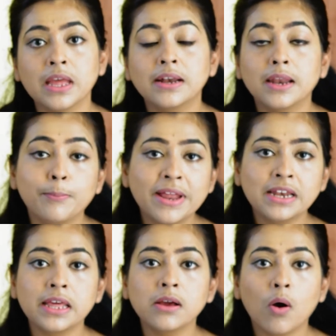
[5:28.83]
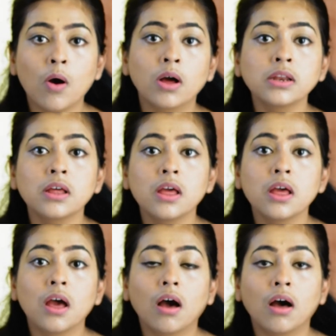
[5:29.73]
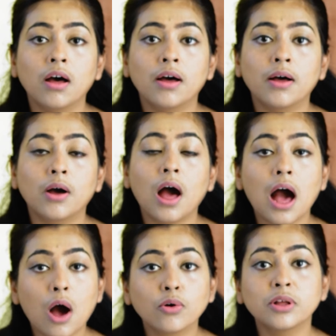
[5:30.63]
depending on how